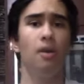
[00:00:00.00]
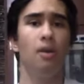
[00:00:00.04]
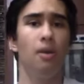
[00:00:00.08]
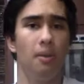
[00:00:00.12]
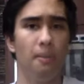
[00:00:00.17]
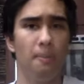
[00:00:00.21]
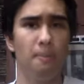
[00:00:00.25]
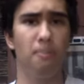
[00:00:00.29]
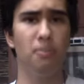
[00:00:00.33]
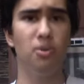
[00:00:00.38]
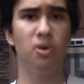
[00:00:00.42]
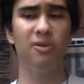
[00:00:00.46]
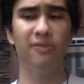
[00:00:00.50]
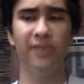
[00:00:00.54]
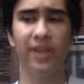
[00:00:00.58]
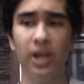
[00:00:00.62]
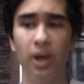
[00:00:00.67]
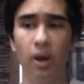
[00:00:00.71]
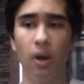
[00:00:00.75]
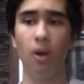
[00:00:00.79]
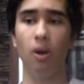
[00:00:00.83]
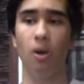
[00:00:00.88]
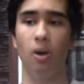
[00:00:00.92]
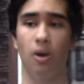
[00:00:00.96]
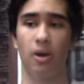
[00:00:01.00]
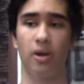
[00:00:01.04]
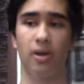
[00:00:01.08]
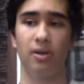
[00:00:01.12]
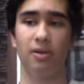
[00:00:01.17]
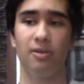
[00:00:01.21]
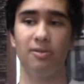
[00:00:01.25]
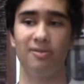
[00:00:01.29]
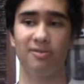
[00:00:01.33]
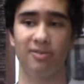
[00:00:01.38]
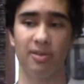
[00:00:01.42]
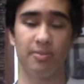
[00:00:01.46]
Moving
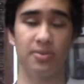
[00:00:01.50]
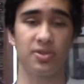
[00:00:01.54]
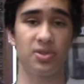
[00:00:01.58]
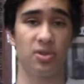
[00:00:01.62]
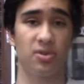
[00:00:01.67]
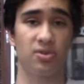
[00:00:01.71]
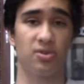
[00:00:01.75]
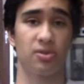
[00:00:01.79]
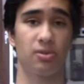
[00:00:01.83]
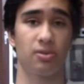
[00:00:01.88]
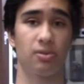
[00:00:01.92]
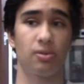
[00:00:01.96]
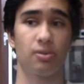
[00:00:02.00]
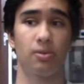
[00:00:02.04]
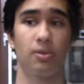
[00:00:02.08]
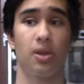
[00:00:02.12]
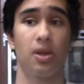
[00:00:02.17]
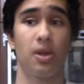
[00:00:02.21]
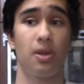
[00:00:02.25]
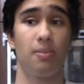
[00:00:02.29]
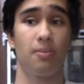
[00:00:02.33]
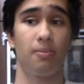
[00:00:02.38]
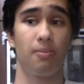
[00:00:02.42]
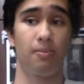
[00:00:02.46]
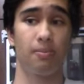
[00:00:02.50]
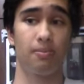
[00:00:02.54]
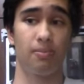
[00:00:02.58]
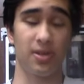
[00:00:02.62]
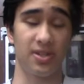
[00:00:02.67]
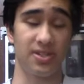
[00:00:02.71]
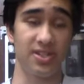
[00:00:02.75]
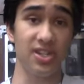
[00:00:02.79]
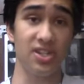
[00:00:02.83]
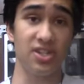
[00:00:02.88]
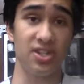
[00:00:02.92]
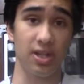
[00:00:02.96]
on from social
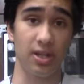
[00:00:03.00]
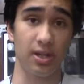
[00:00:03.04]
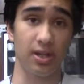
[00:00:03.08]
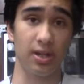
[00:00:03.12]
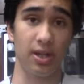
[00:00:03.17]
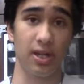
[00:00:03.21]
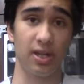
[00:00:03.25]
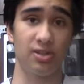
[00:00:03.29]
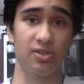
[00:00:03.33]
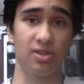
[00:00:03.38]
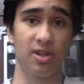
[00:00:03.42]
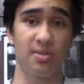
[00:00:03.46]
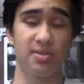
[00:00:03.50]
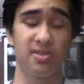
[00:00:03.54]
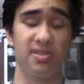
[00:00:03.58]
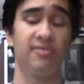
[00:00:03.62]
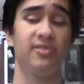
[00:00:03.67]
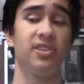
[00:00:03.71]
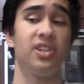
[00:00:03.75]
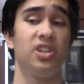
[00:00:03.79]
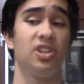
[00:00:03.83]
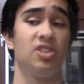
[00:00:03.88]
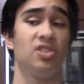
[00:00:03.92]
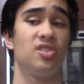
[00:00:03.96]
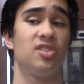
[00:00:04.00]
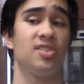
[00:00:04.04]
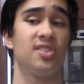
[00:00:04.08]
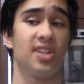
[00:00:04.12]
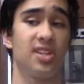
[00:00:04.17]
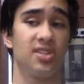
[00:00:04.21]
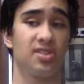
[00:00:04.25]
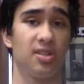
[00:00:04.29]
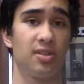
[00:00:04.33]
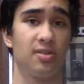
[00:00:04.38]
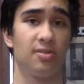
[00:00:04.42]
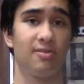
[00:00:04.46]
position in terms of
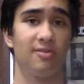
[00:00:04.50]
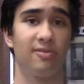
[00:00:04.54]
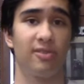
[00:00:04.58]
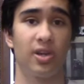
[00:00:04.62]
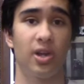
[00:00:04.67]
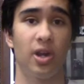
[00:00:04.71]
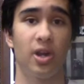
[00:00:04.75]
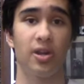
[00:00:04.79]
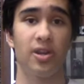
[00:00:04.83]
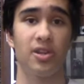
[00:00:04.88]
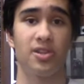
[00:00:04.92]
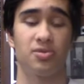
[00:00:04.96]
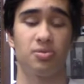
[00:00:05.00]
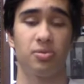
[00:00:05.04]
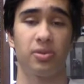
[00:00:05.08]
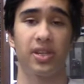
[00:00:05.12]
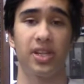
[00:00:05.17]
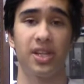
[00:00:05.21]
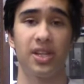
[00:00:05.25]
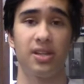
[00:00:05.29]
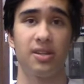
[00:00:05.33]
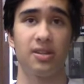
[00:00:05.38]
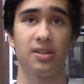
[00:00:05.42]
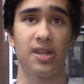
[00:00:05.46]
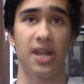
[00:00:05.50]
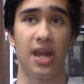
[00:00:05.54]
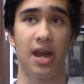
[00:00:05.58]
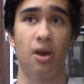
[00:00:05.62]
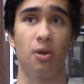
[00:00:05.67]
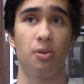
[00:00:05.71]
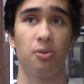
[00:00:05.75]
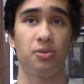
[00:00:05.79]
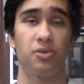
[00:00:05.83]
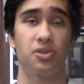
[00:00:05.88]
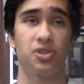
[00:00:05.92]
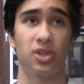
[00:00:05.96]
indigenization, Fernandez really
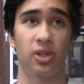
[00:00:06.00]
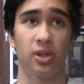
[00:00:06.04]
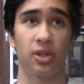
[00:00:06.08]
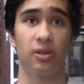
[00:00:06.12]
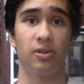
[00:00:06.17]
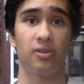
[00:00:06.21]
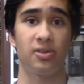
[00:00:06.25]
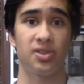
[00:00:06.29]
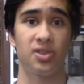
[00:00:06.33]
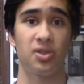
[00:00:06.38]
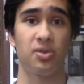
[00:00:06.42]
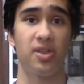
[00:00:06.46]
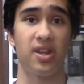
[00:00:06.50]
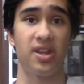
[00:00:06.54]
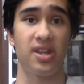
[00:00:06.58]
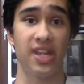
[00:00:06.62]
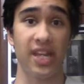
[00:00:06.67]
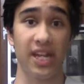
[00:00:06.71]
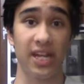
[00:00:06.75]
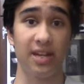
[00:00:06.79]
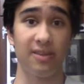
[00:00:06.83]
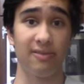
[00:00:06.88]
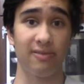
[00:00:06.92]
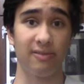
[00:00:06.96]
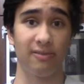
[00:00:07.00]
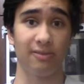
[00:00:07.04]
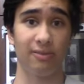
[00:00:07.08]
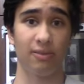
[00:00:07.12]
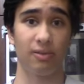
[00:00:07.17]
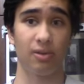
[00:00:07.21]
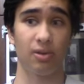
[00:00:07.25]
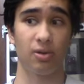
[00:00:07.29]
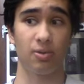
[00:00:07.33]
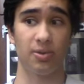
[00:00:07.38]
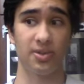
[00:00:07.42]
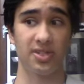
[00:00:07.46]
now turns to the native
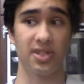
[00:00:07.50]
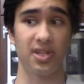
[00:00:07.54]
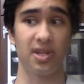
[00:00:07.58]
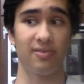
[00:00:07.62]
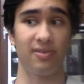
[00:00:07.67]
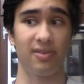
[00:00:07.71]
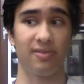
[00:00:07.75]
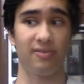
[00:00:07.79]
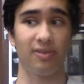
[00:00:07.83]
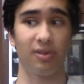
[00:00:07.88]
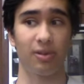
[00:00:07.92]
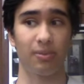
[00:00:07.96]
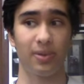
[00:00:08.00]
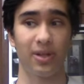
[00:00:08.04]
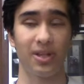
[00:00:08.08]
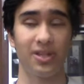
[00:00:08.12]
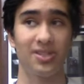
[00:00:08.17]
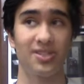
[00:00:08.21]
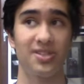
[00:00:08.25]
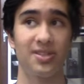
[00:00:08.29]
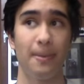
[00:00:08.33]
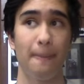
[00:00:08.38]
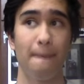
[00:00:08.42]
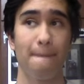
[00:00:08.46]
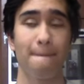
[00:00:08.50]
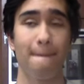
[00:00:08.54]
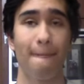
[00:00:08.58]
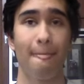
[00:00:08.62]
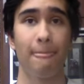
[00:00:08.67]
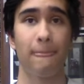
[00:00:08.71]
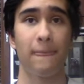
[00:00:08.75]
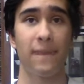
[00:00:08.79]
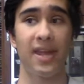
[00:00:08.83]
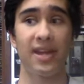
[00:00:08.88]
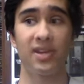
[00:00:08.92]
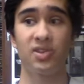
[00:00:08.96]
cuisine of the Philippines,
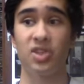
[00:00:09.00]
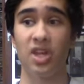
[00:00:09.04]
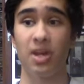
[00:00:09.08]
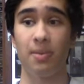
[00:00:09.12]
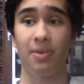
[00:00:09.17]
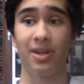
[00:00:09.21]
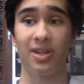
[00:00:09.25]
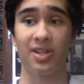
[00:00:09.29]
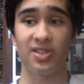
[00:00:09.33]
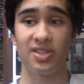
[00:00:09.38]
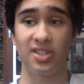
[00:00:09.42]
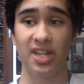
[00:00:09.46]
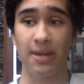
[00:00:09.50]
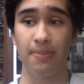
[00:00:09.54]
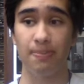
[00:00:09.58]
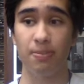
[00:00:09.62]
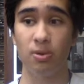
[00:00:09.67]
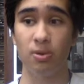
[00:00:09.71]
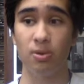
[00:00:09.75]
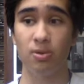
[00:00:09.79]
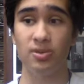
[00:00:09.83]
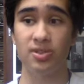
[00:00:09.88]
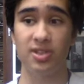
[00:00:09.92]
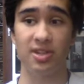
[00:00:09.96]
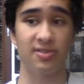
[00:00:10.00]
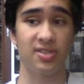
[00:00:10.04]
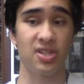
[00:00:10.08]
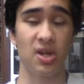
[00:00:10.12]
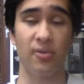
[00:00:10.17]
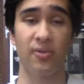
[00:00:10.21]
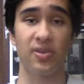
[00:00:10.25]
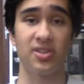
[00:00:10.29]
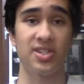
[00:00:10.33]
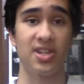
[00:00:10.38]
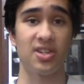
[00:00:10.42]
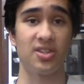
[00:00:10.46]
examining staples of
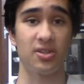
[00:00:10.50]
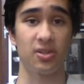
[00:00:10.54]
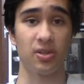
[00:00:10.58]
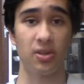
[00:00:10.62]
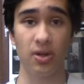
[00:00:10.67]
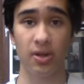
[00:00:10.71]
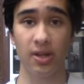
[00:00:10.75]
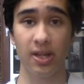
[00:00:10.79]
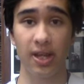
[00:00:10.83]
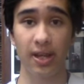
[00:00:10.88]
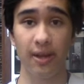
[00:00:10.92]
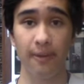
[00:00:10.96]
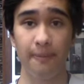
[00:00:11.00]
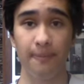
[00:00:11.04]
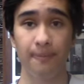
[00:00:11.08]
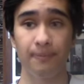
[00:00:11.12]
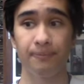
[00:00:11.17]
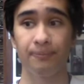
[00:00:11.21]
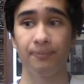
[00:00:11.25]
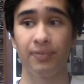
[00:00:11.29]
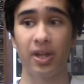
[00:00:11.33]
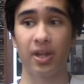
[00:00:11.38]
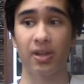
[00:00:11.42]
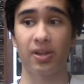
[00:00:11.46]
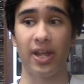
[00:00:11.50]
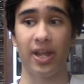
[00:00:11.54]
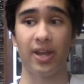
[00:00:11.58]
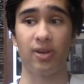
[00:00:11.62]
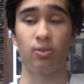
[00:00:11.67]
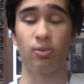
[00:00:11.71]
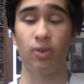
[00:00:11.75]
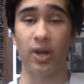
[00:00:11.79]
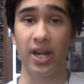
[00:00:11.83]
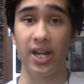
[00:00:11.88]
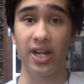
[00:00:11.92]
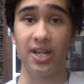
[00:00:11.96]
Southeast Asian cooking like
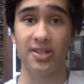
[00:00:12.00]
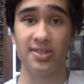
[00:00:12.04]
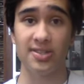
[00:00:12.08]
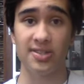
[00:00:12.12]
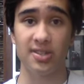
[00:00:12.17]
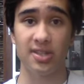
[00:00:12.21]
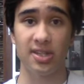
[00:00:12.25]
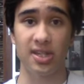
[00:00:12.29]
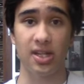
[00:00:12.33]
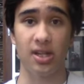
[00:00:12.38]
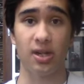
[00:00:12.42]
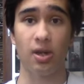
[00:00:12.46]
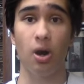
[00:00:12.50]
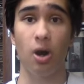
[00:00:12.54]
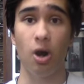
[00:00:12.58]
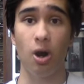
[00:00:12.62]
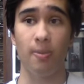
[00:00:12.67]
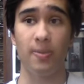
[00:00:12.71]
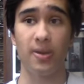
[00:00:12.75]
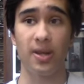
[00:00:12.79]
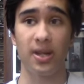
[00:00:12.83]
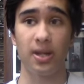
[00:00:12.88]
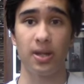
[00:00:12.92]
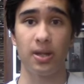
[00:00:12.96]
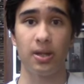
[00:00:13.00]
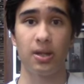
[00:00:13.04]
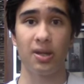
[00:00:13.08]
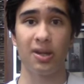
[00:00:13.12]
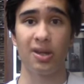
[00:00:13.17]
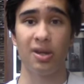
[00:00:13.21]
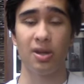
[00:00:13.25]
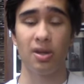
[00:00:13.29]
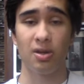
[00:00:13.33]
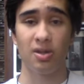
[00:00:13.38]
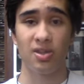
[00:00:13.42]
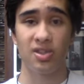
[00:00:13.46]
rice, the common
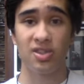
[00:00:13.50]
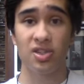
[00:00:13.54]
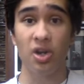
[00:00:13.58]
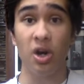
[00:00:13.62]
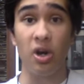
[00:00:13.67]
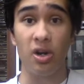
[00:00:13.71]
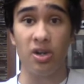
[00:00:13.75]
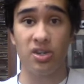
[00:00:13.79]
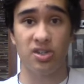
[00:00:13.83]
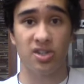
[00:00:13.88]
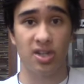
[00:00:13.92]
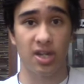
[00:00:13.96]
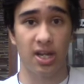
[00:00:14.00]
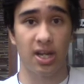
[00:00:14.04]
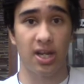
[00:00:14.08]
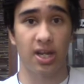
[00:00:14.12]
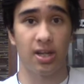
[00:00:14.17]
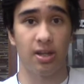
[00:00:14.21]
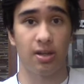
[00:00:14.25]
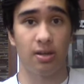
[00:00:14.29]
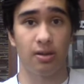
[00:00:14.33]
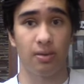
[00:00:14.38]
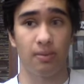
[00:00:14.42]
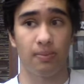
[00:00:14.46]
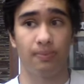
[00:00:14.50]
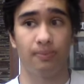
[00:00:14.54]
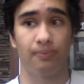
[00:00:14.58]
starch in